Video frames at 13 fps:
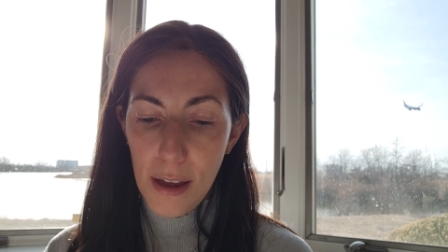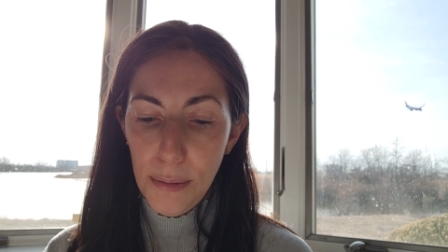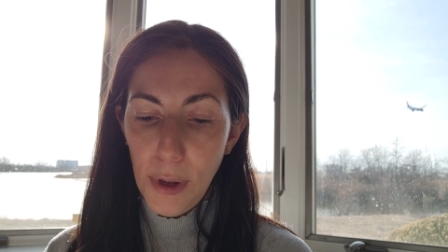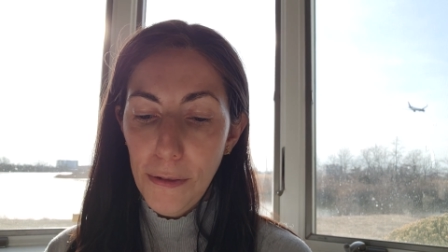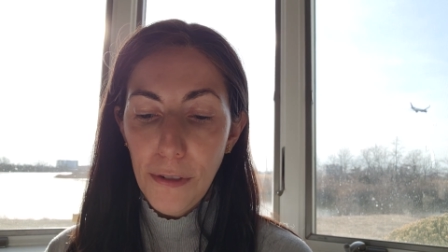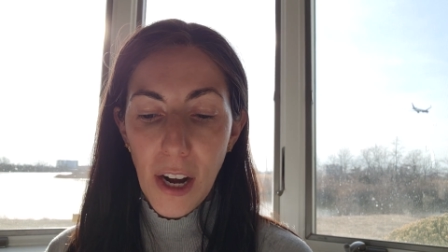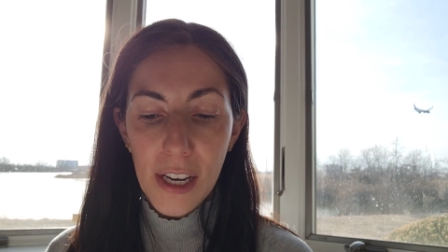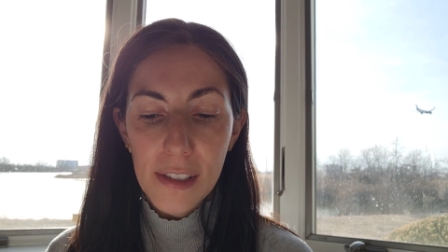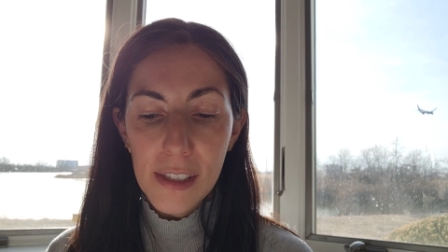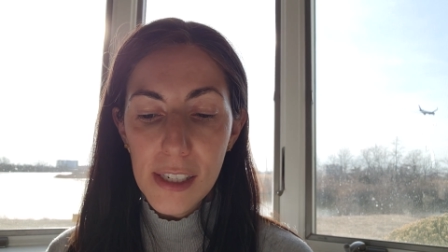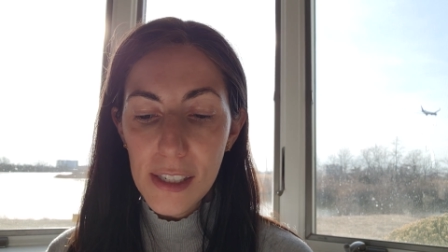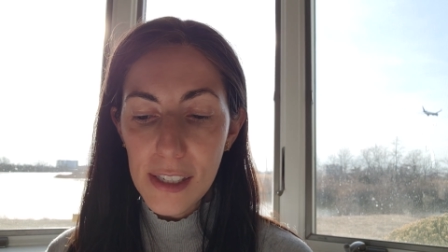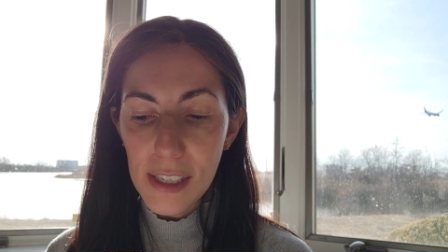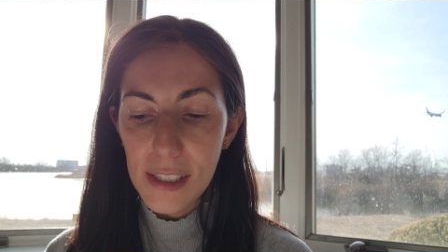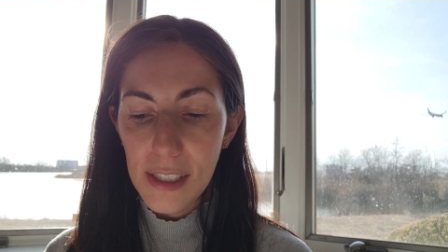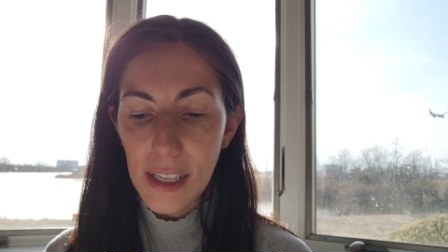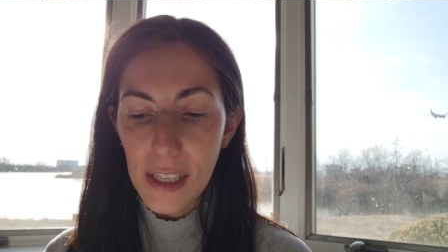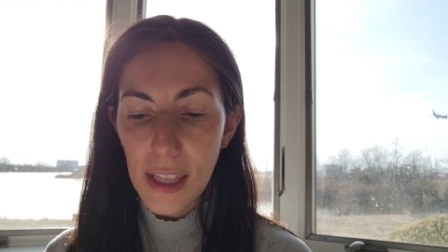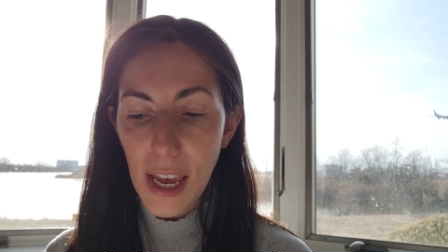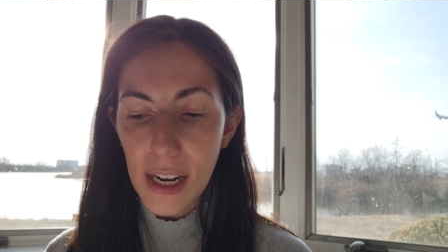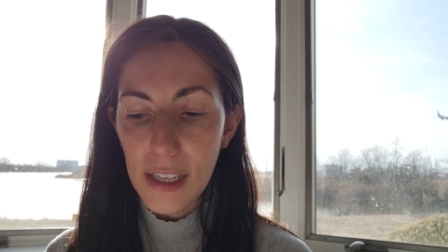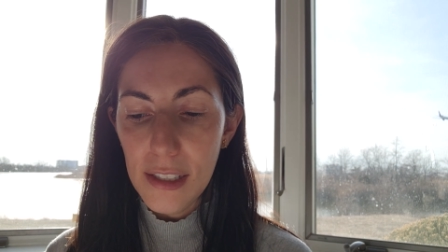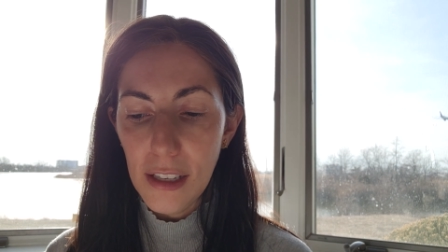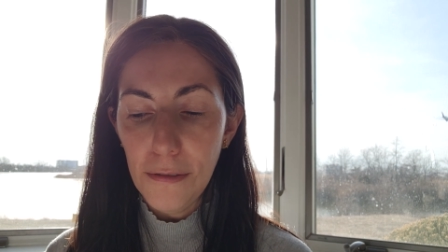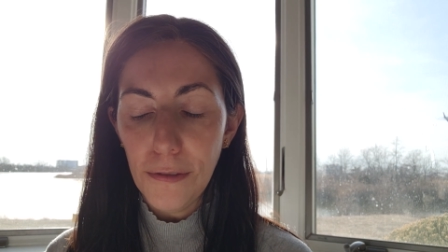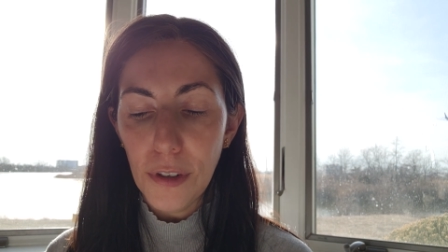My friends insisted that
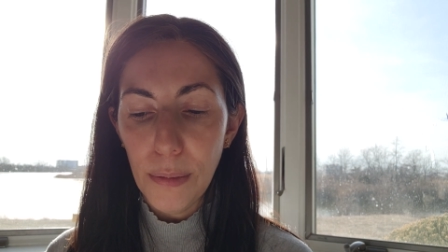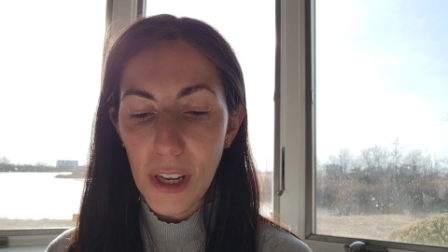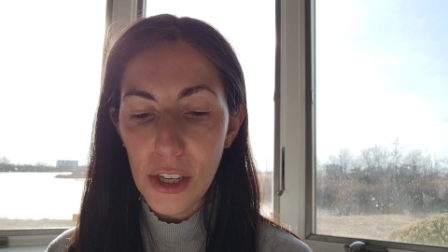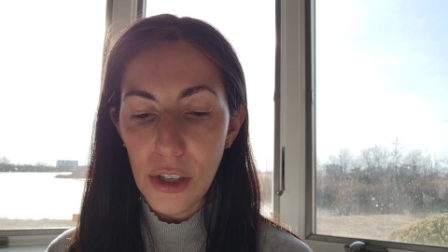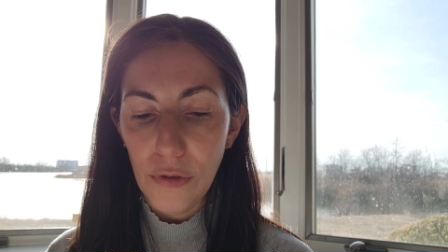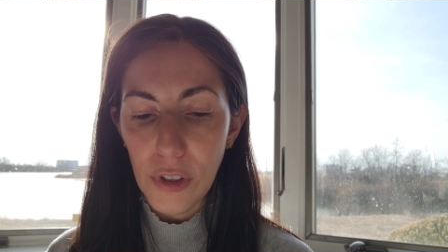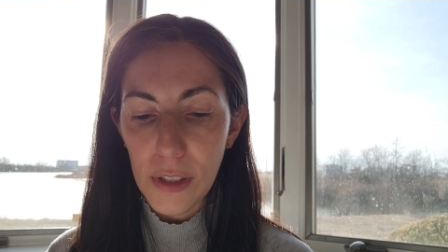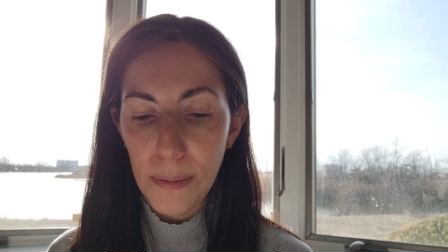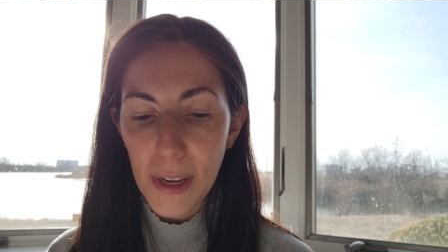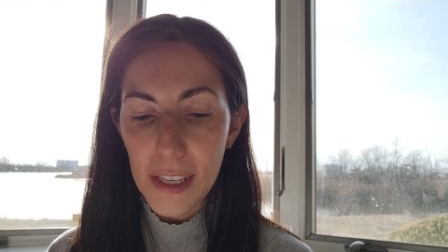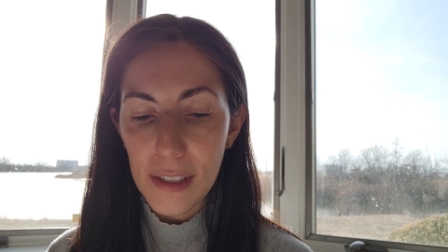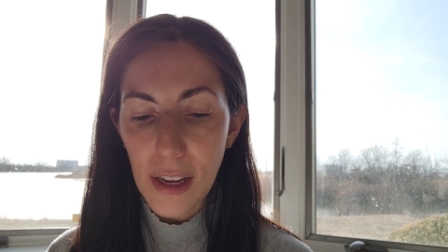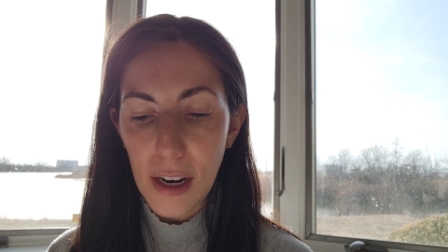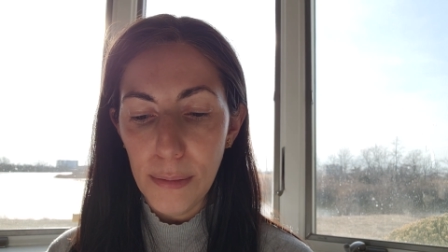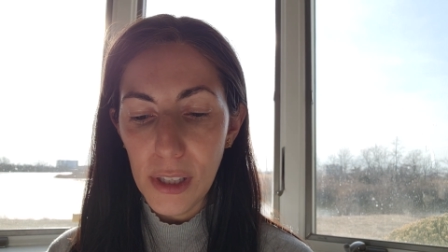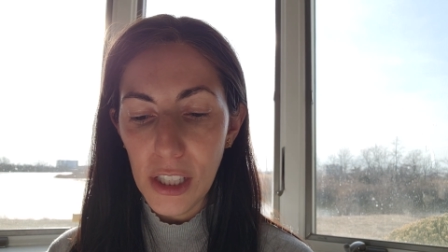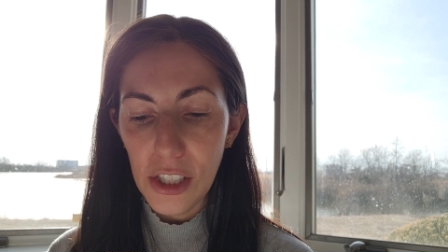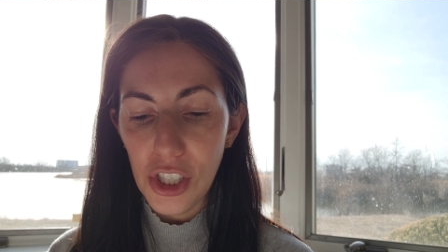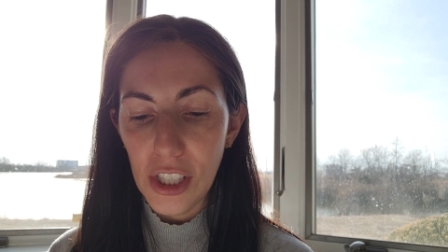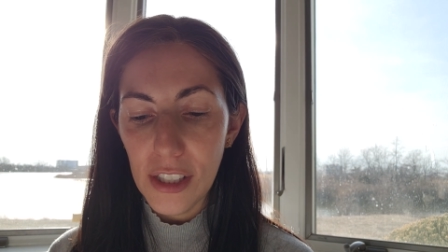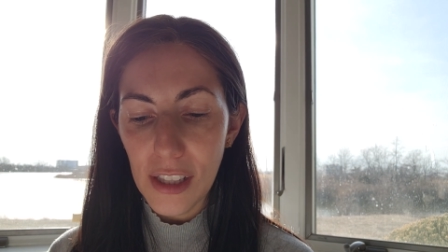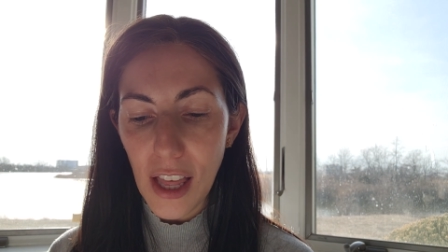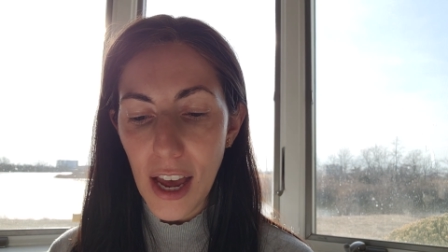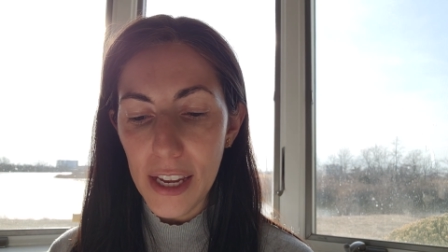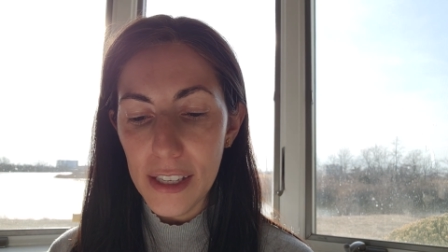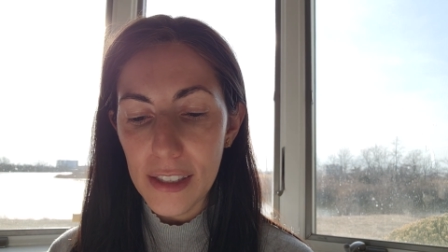his information was based on malicious
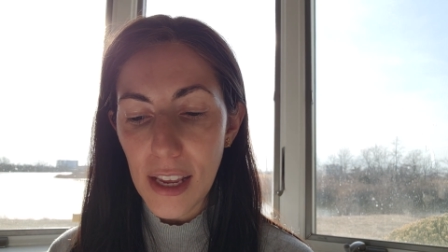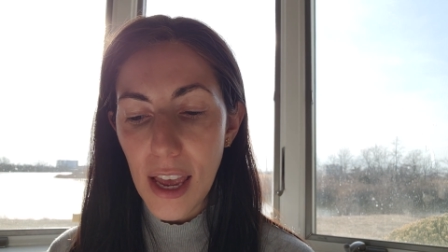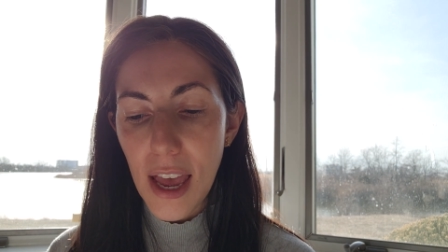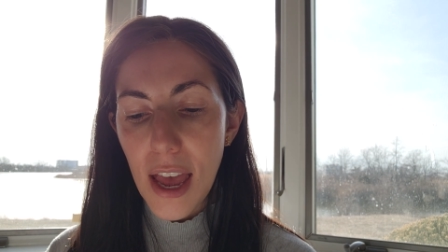lies.